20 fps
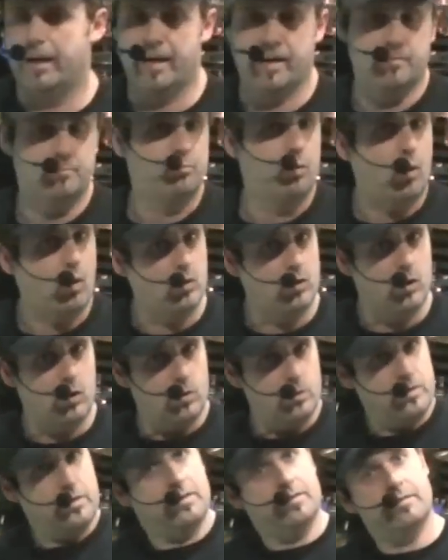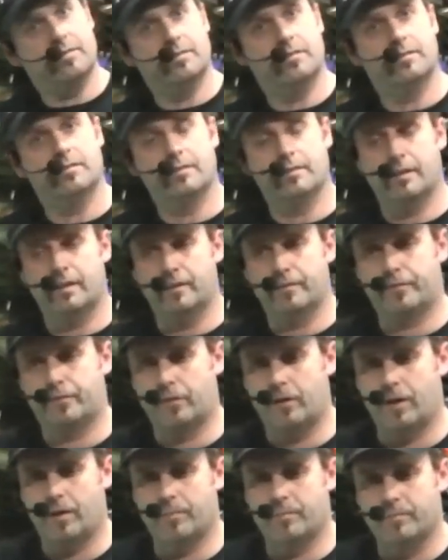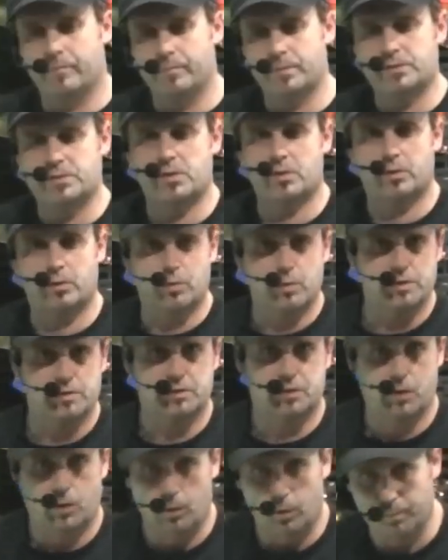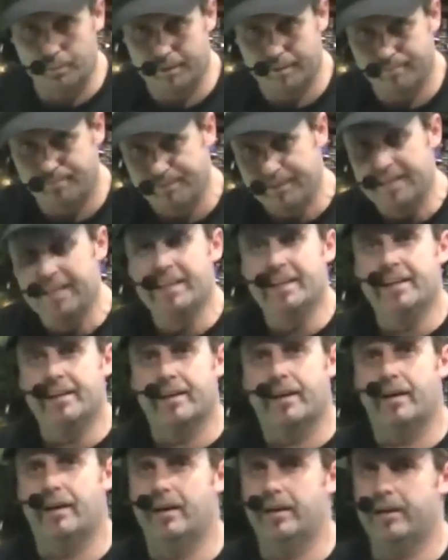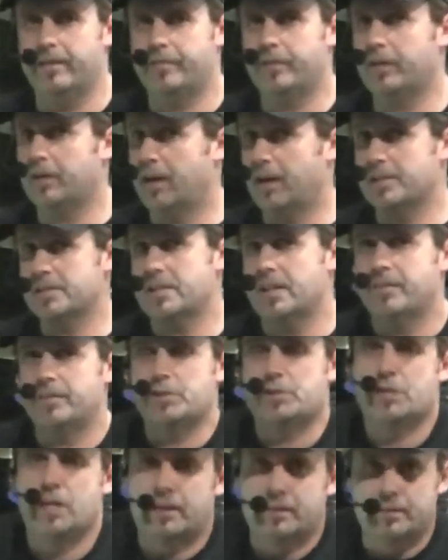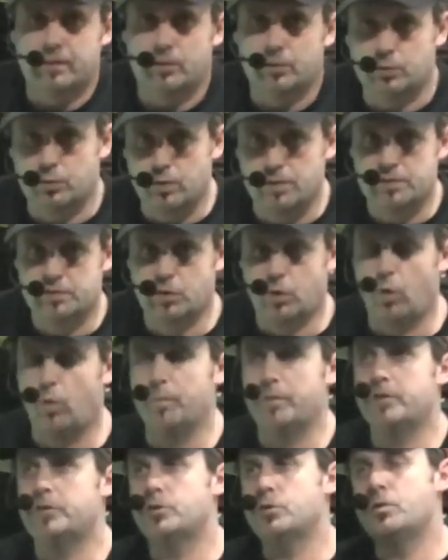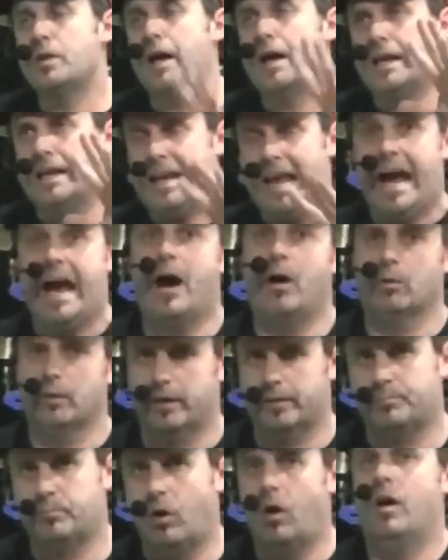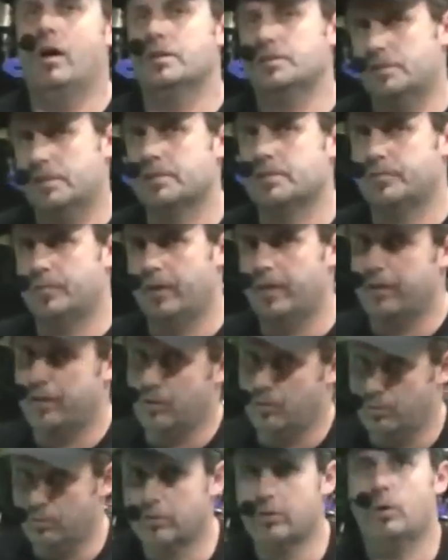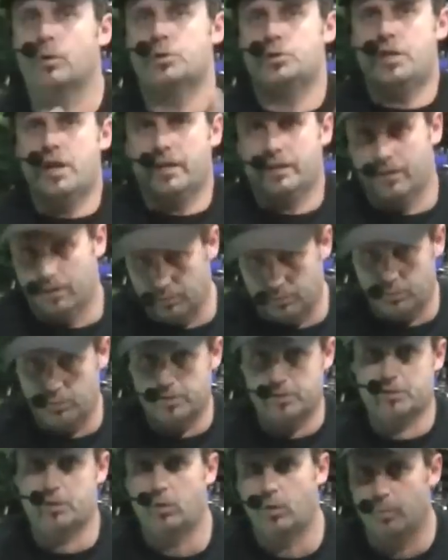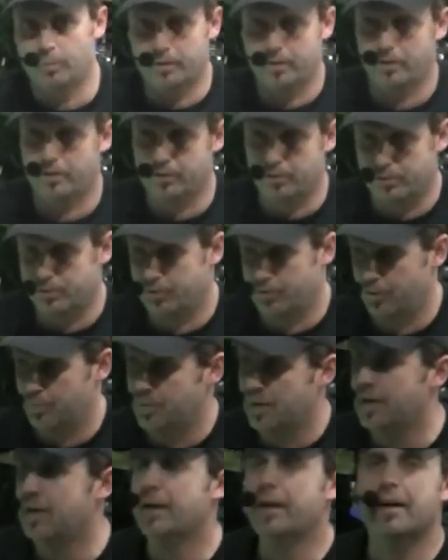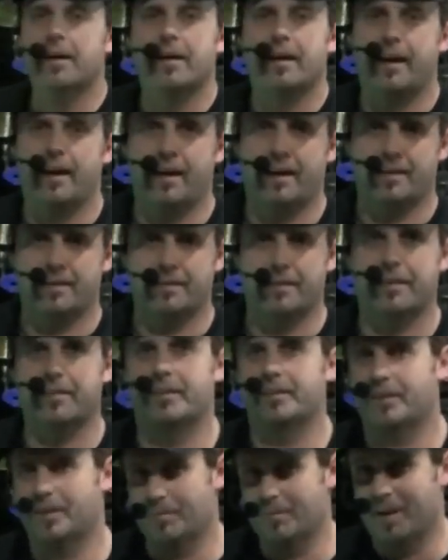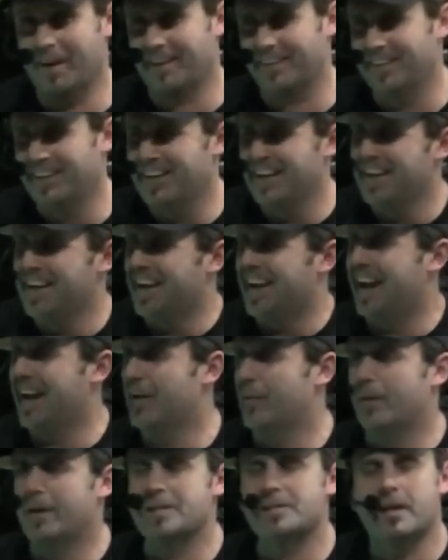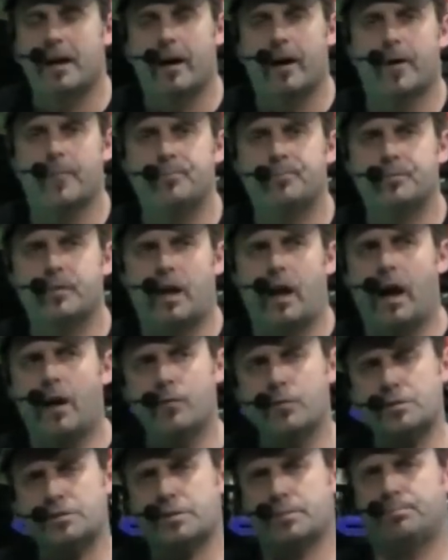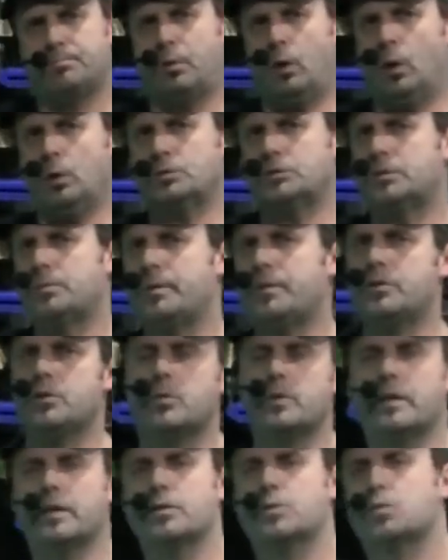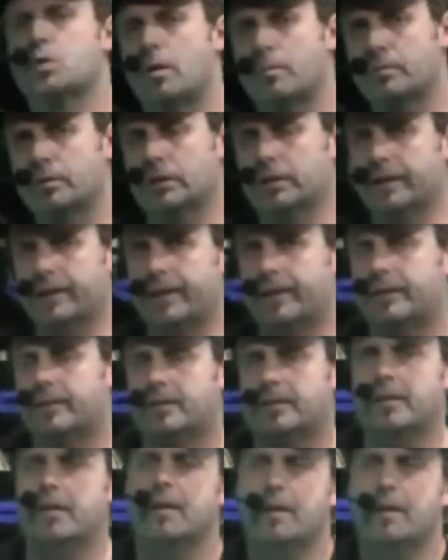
had borrowed from Mr. Chris Coleman. If you guys haven't checked out Chris Coleman, do that now. Like, pause this video, go check out Chris Coleman on YouTube, and then come back. Anyways, I was supposed to be doing a drum clinic,